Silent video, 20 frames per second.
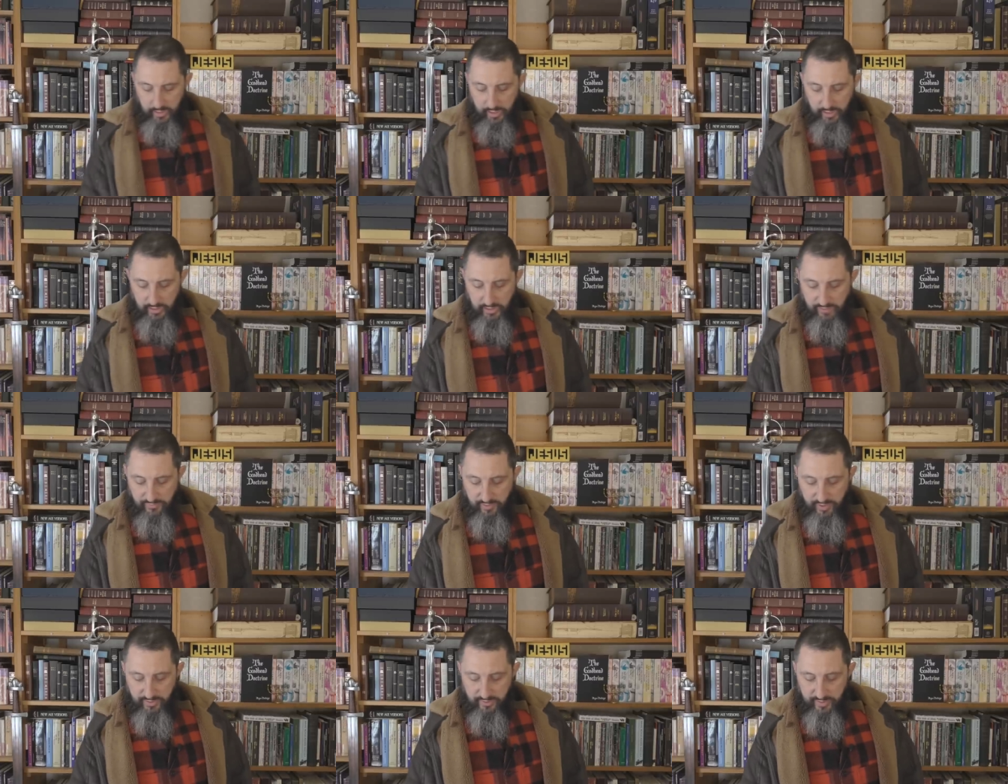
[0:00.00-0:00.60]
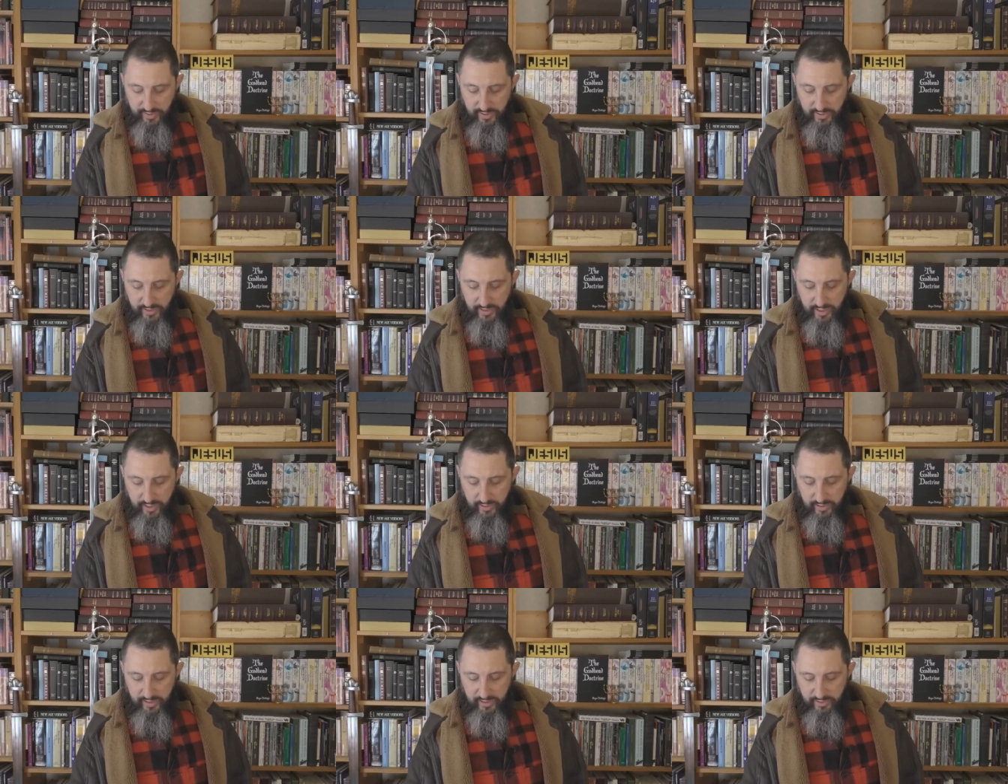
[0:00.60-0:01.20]
And even as they did
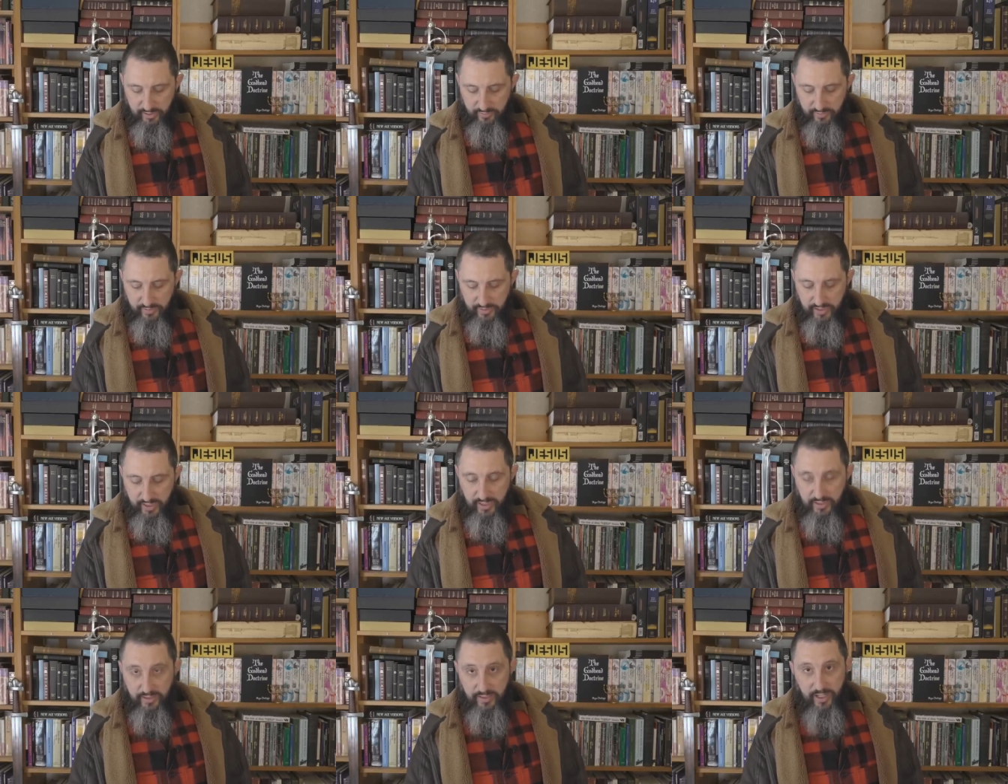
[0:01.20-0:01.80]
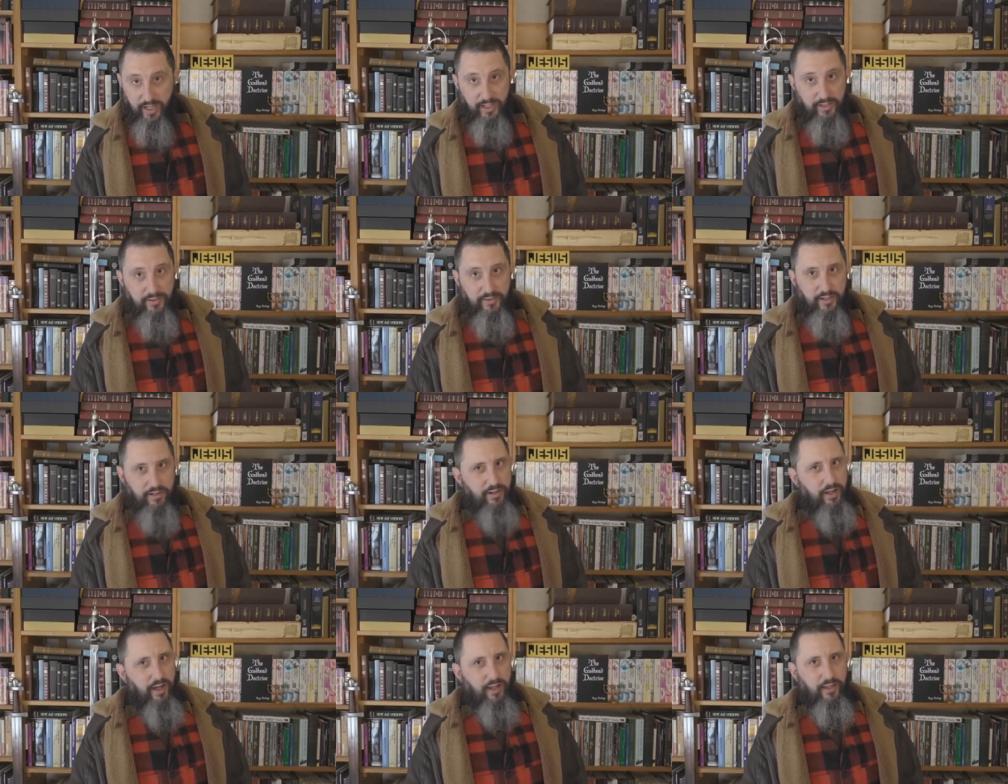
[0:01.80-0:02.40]
not like to retain God in
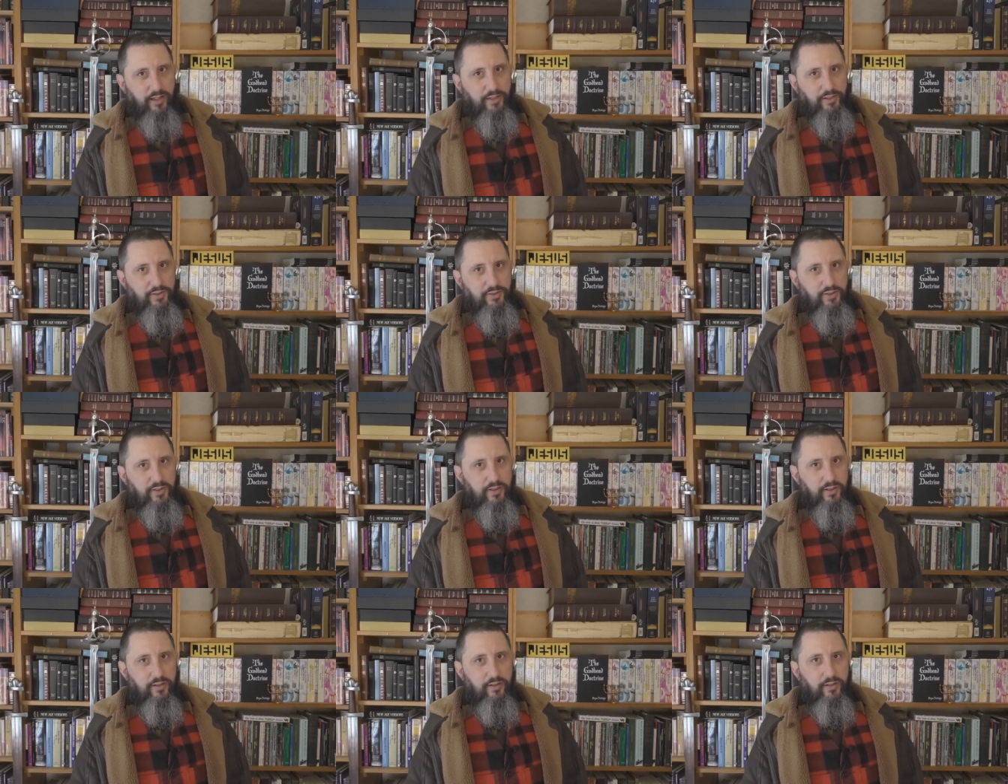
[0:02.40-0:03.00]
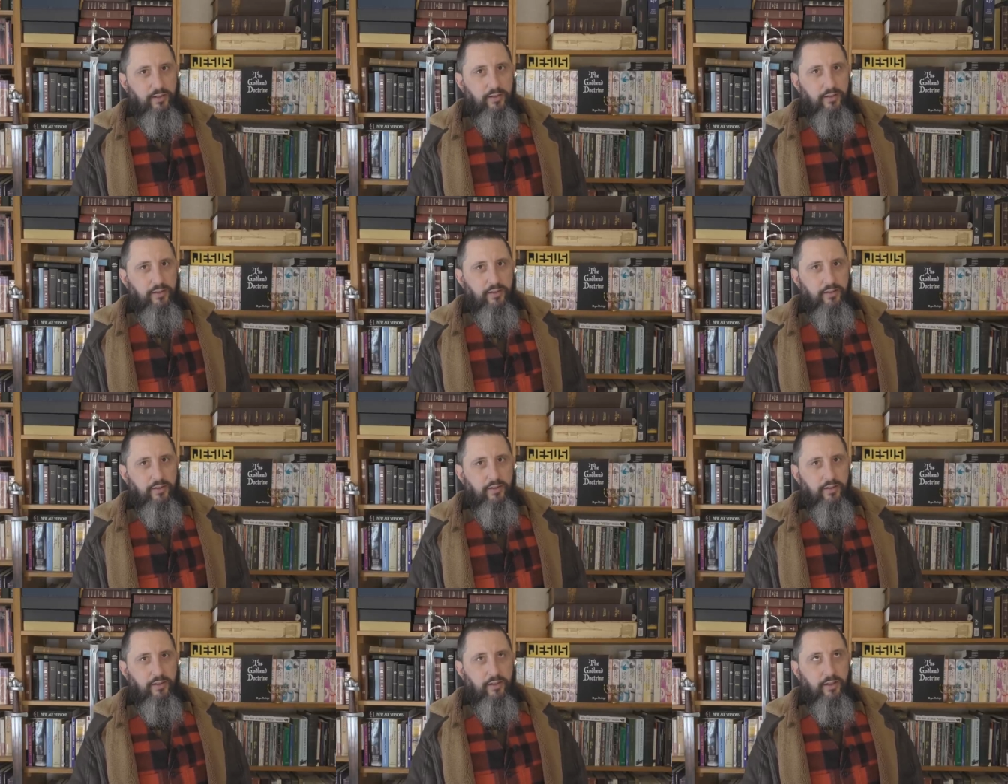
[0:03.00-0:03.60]
their knowledge,
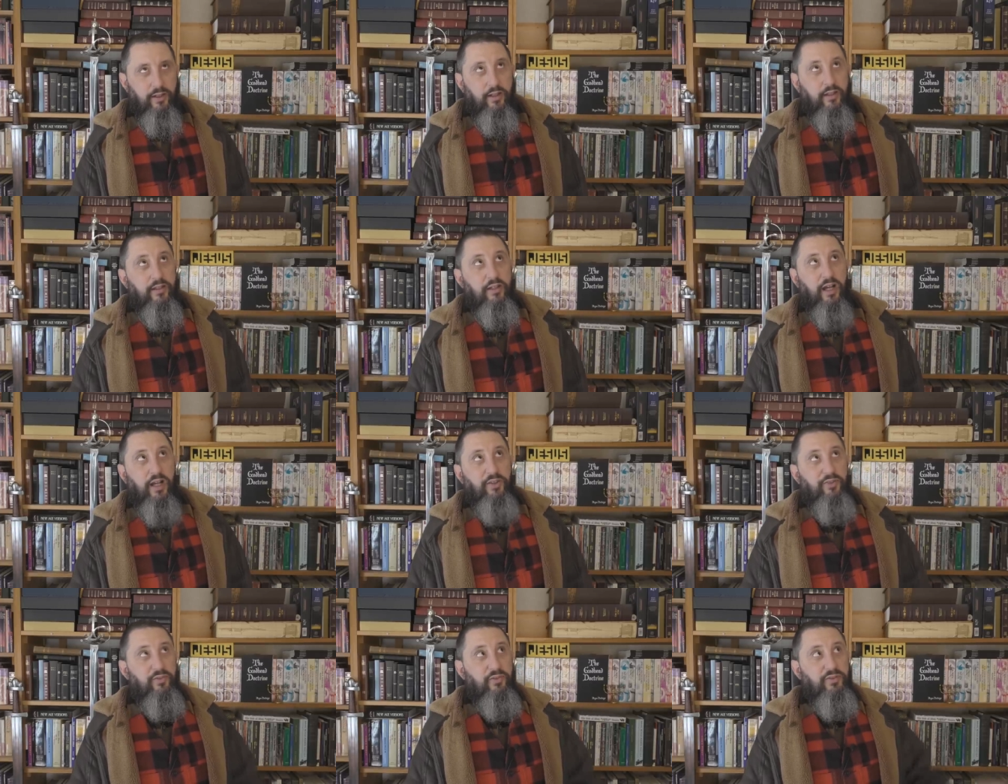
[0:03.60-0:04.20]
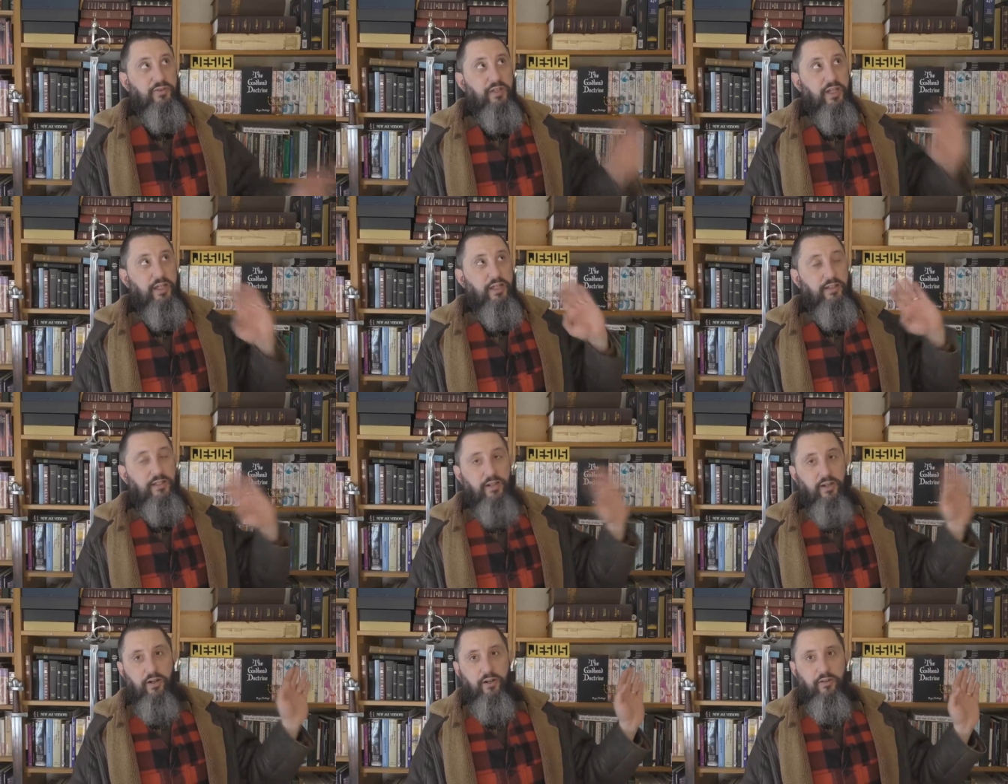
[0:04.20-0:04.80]
God's
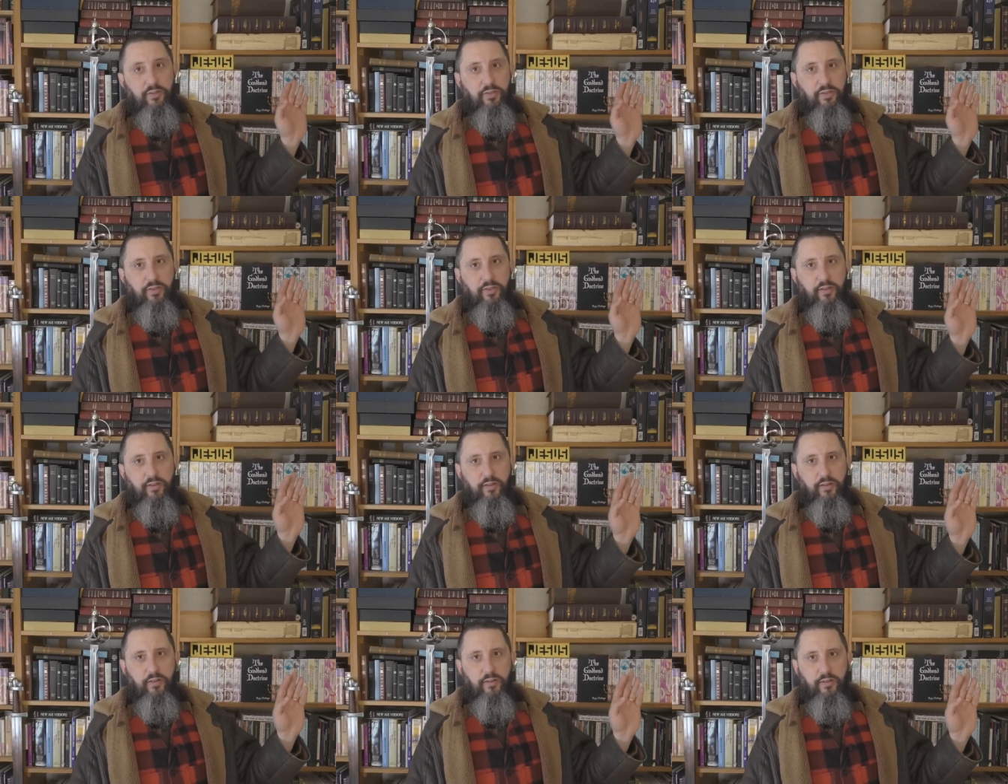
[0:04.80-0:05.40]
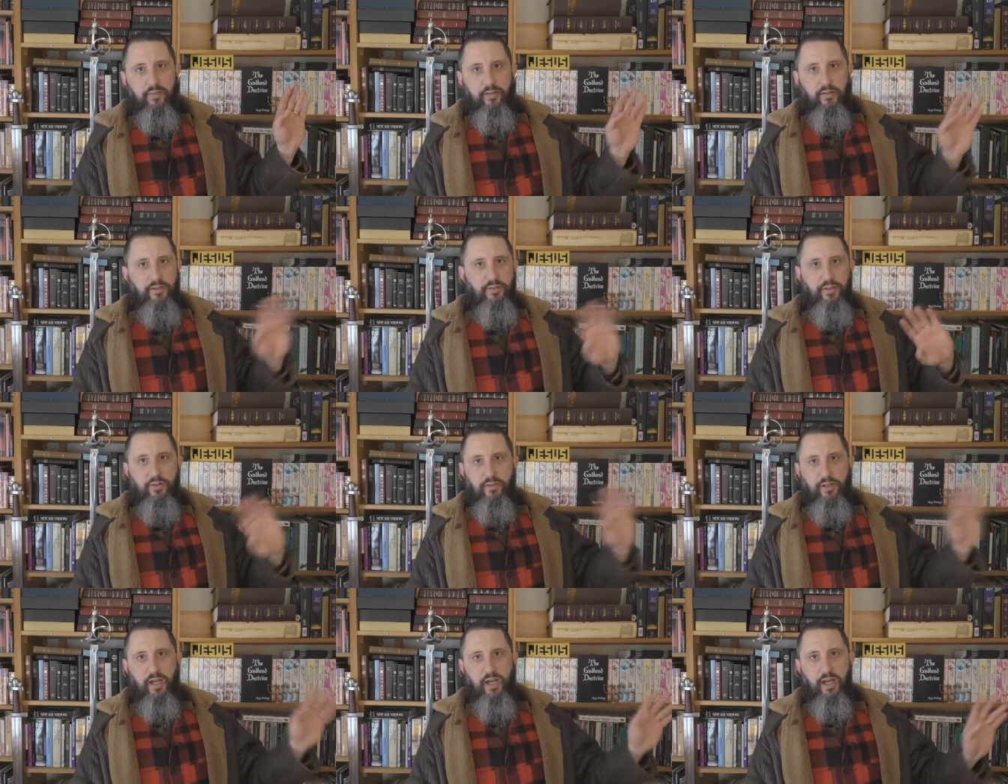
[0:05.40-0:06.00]
forsaken the earth. There is
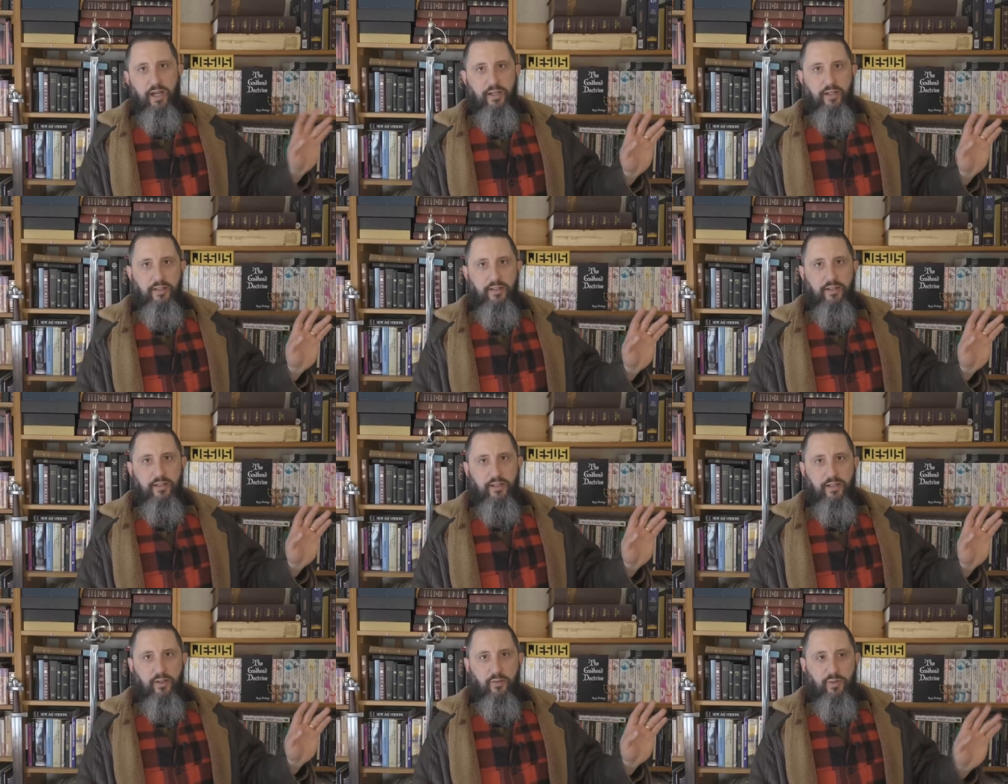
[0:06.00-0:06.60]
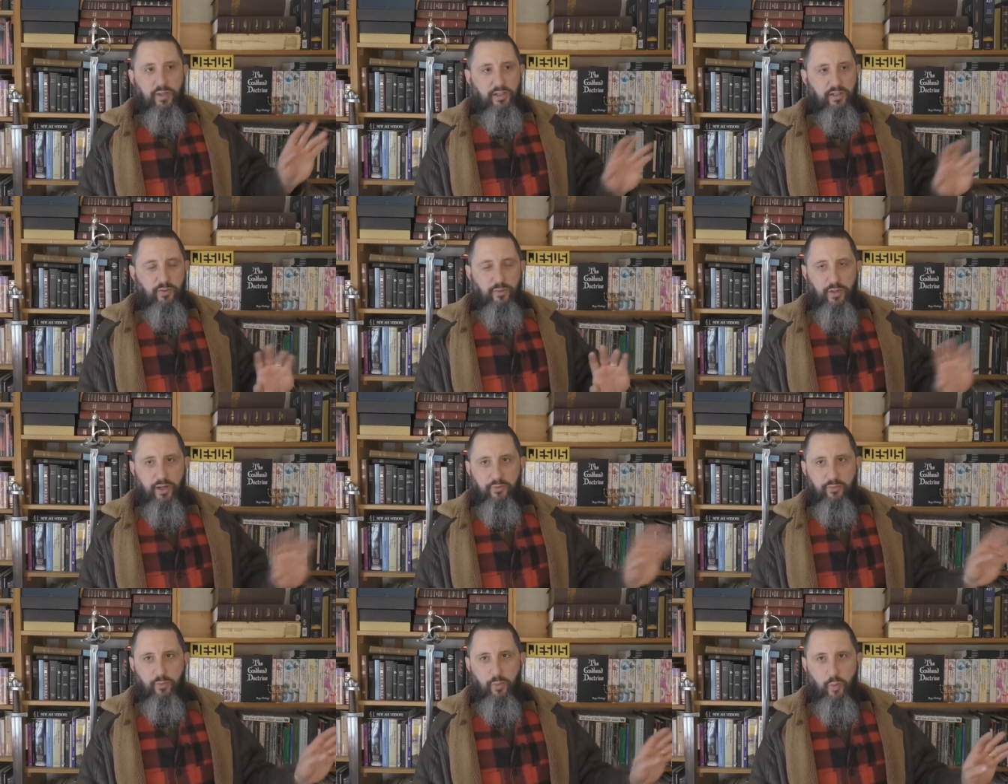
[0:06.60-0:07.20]
no God. We can do
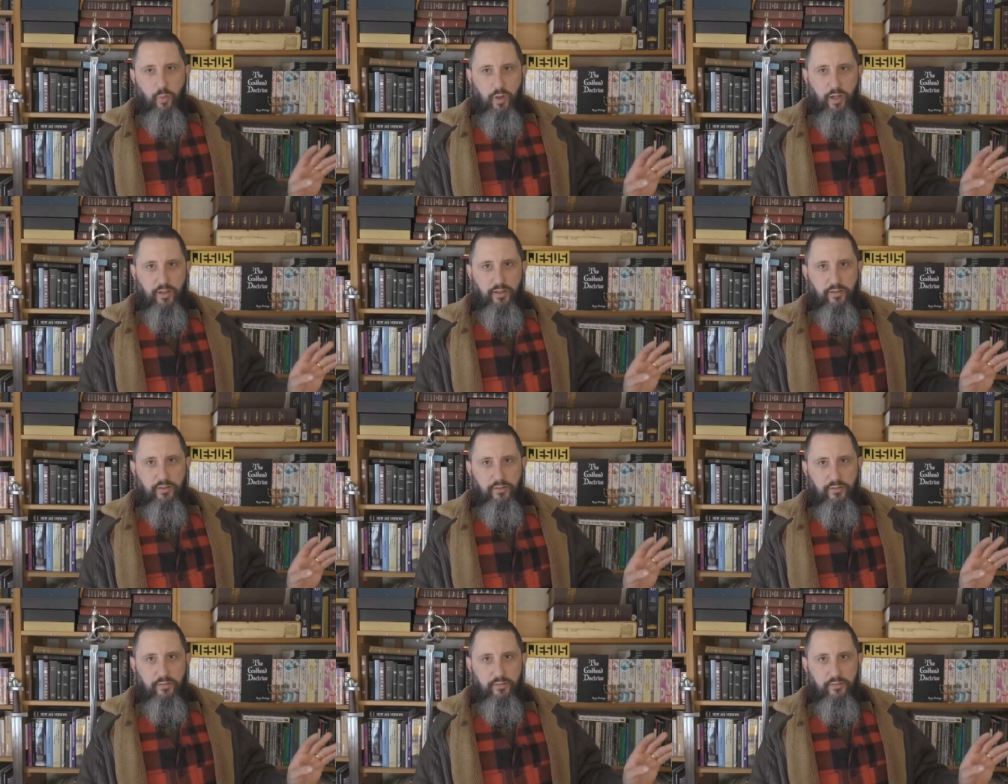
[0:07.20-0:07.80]
whatever we want.